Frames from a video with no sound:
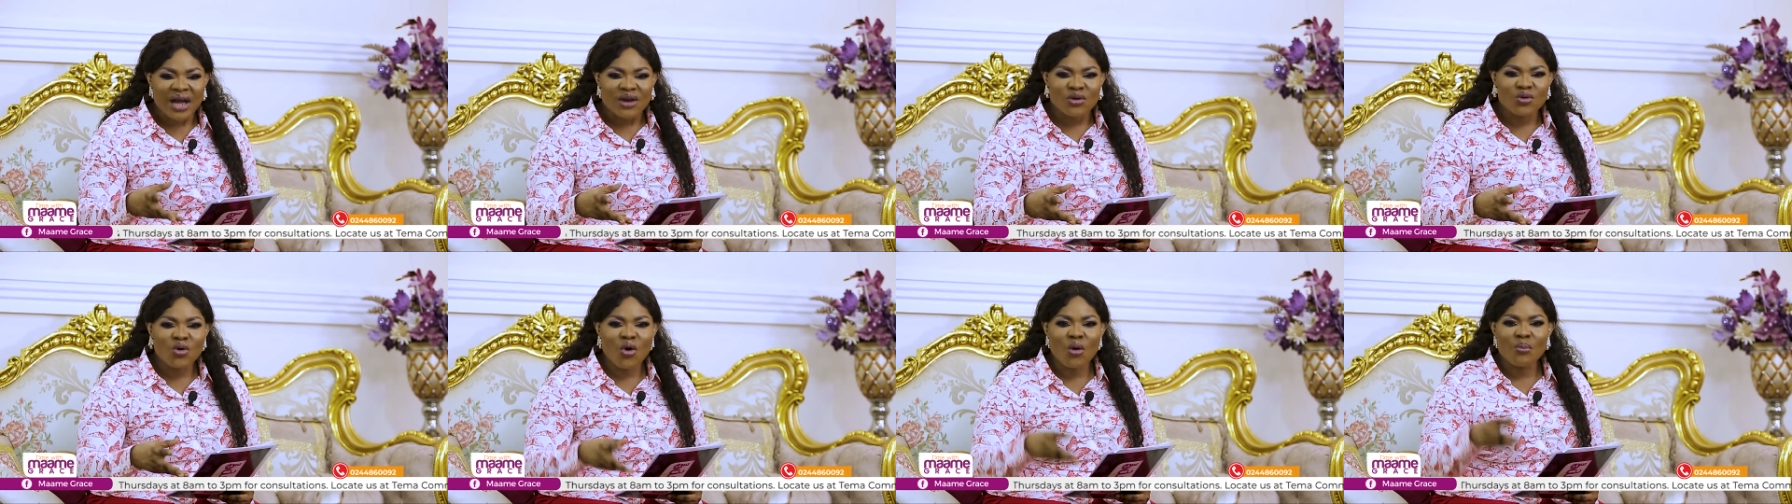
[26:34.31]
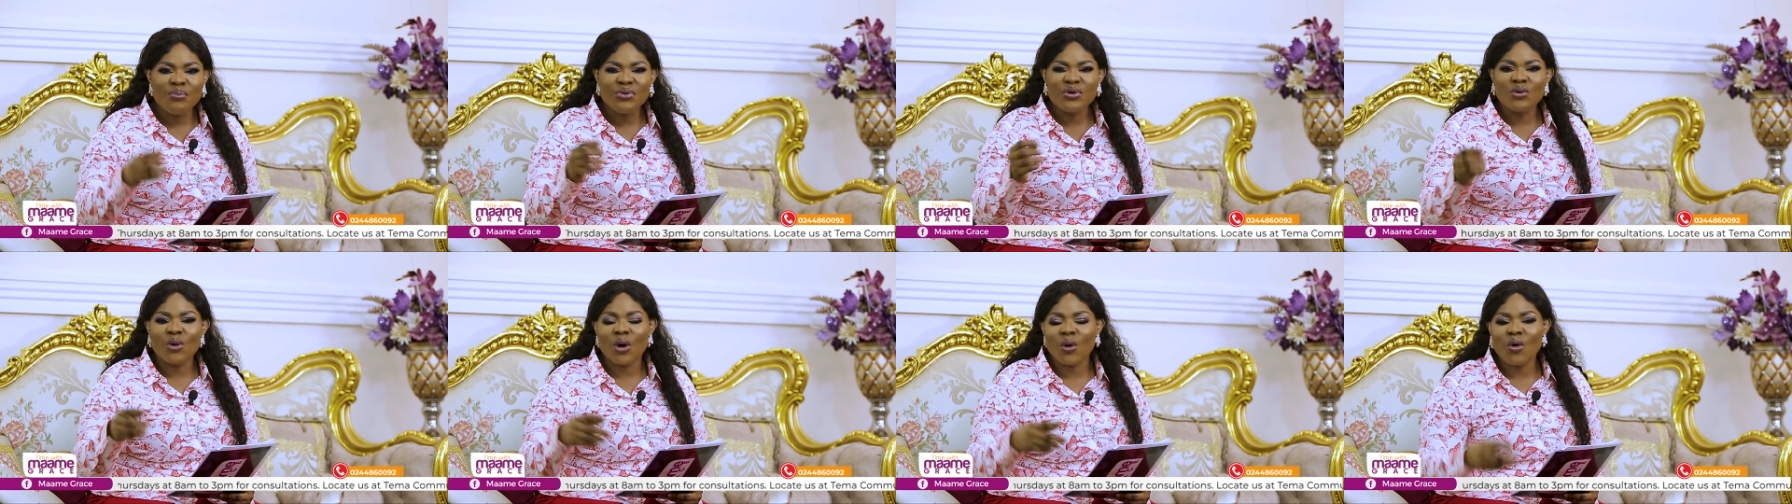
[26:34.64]
na
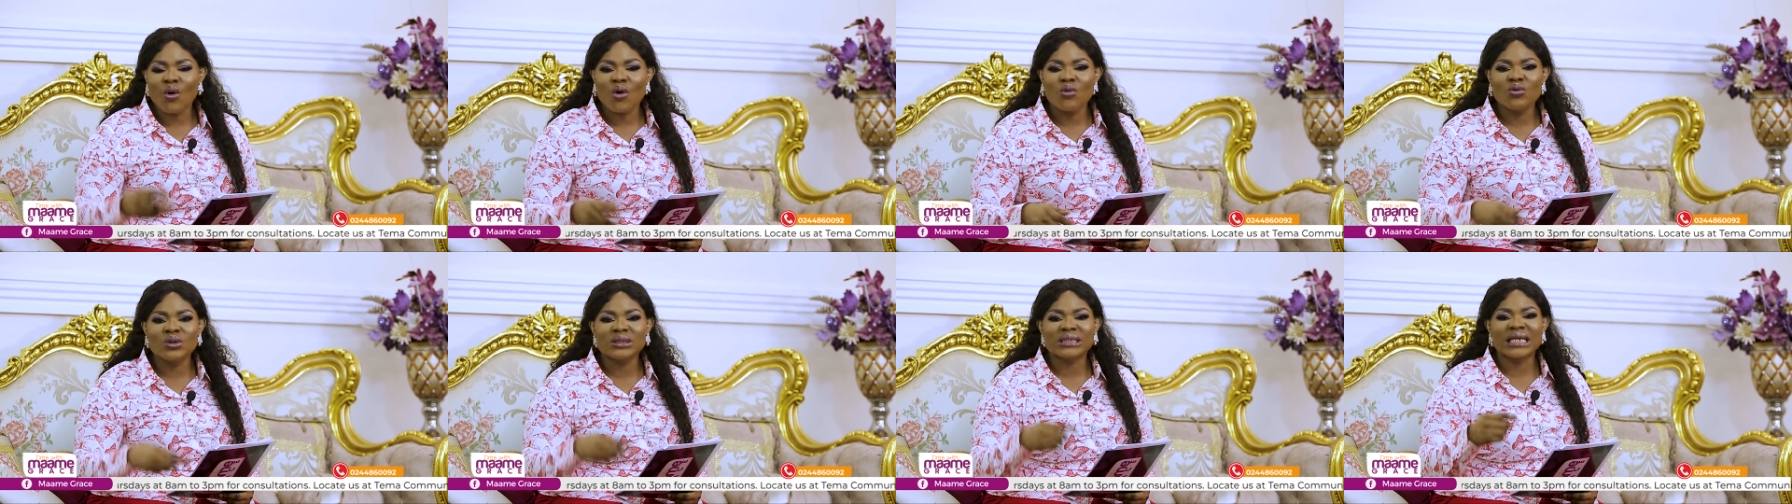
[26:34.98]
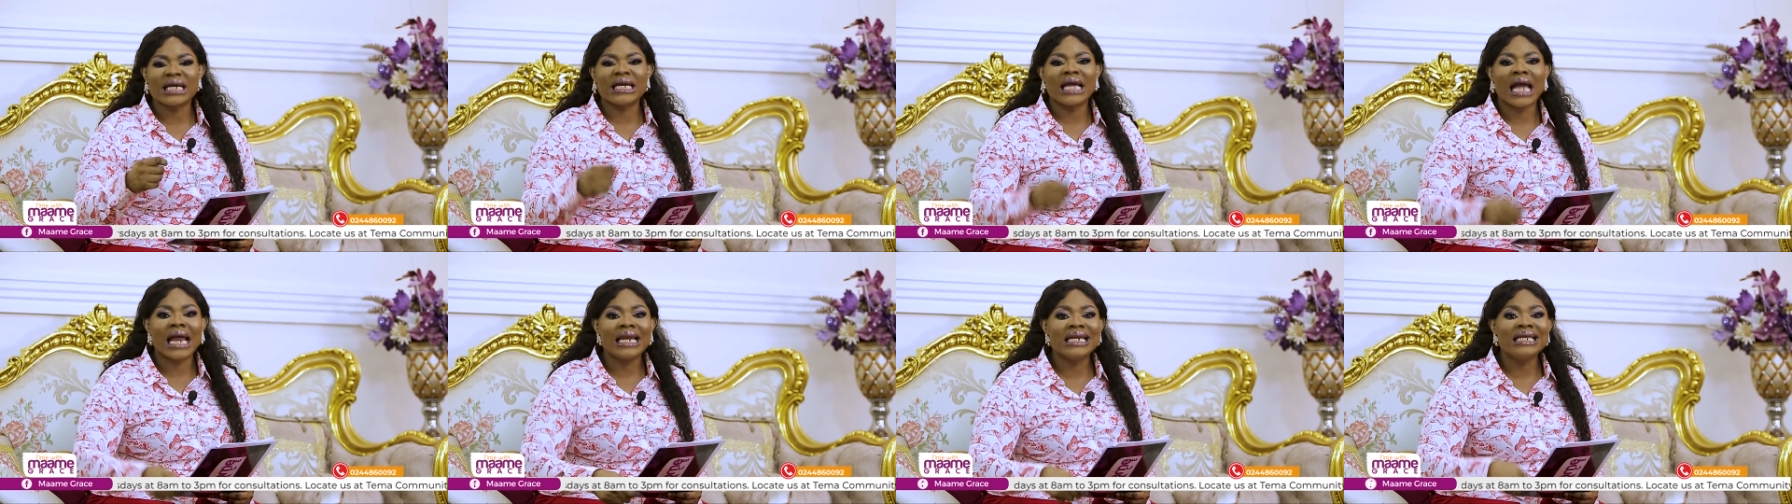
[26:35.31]
obi wo ho
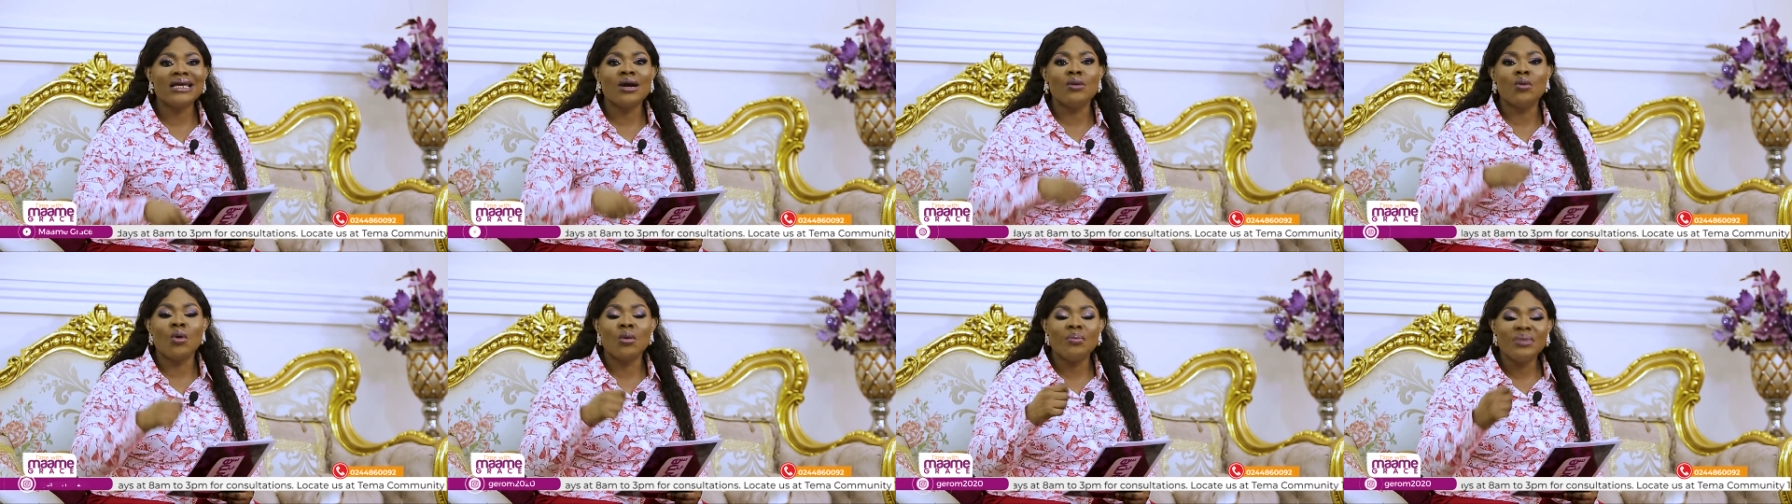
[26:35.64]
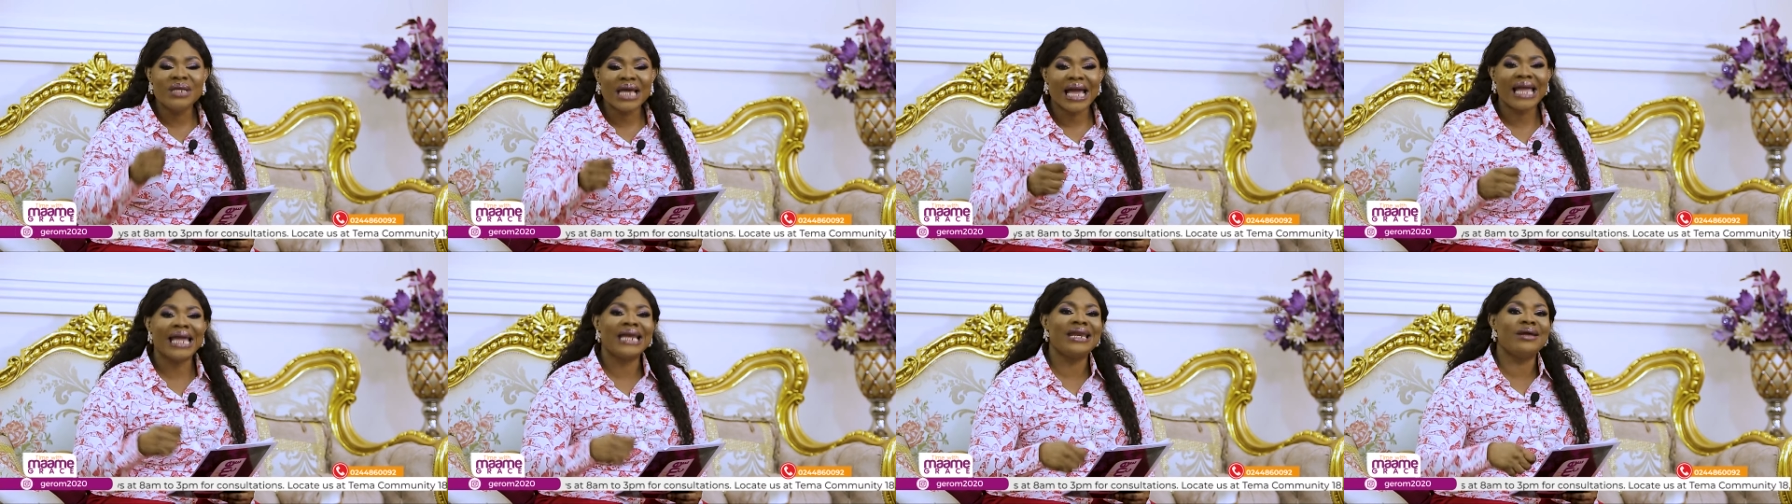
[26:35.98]
husanya na ye wo
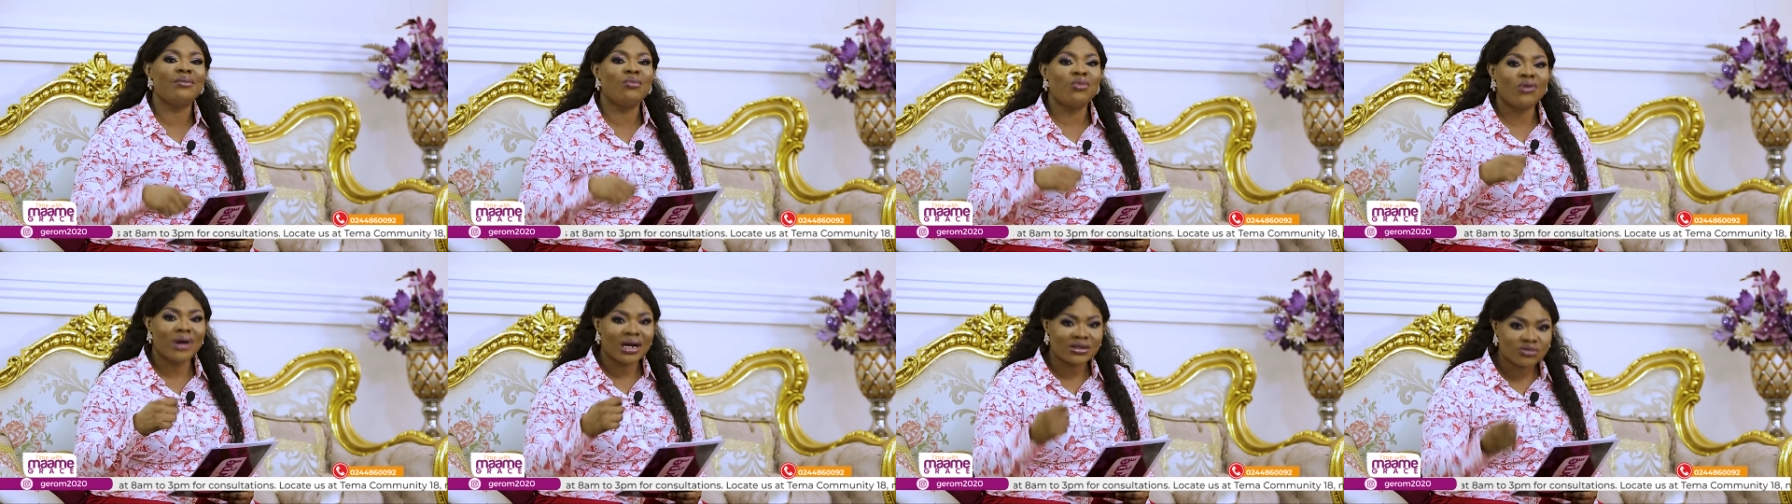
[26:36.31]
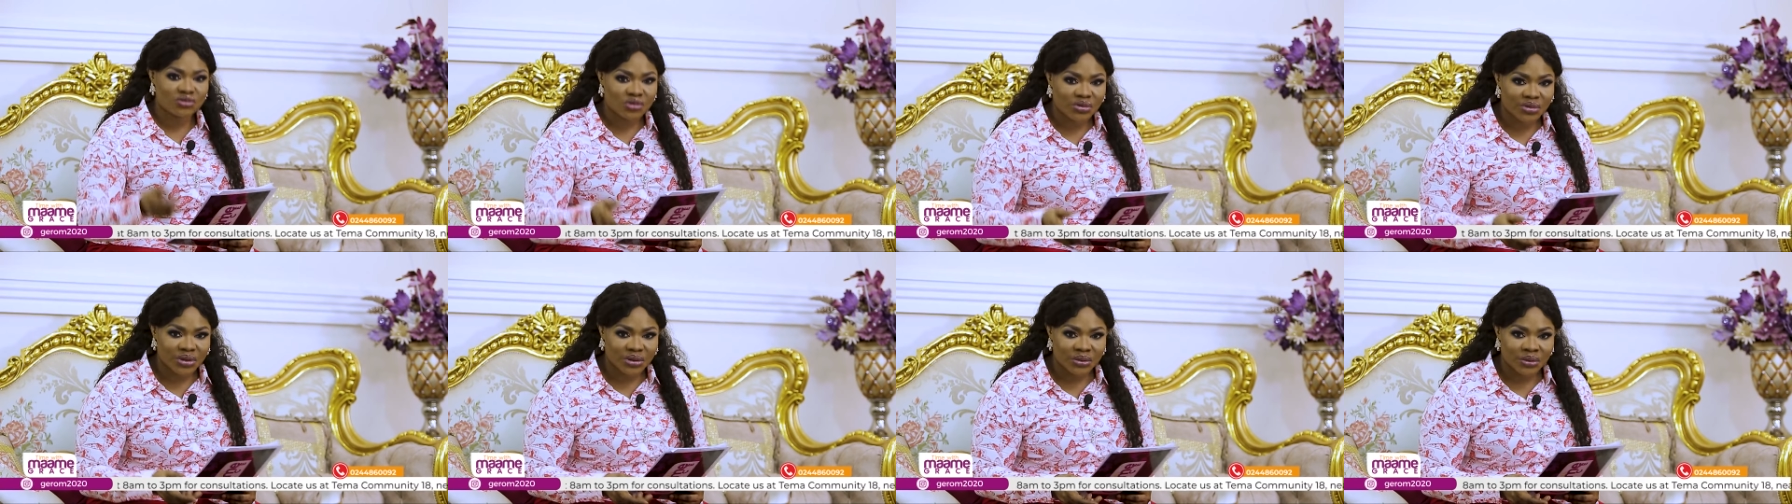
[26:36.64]
bi a ye de bo
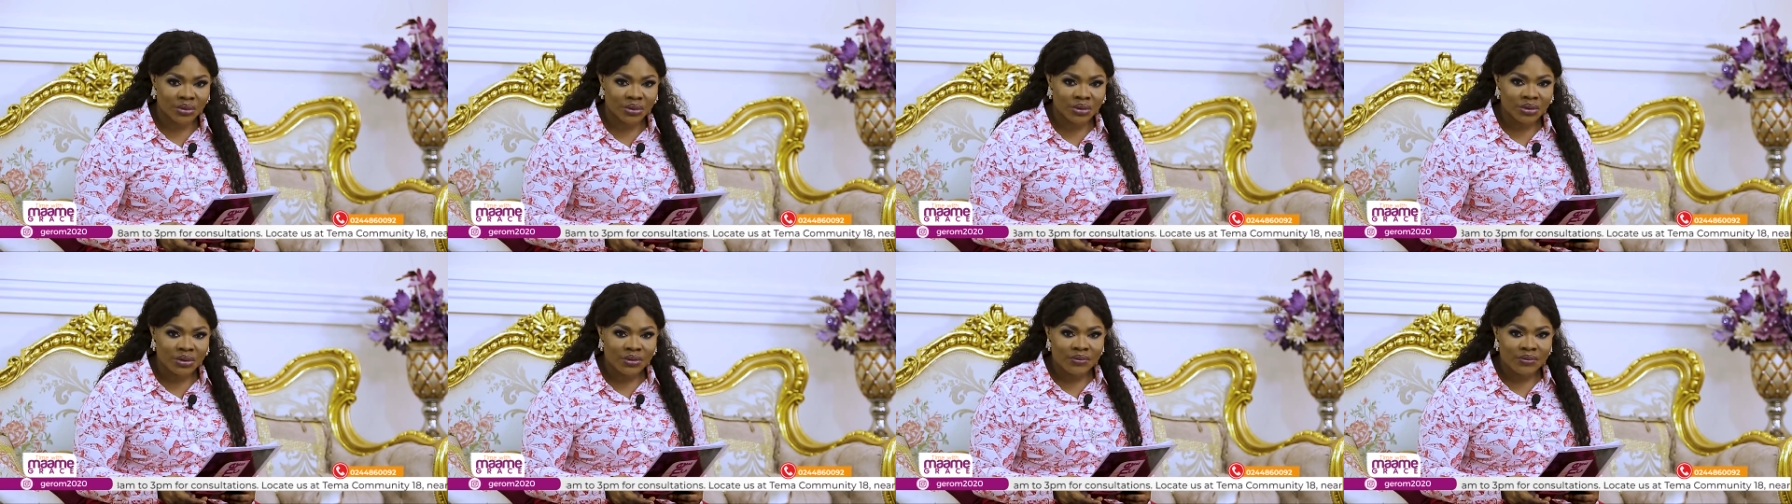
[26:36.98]
asori no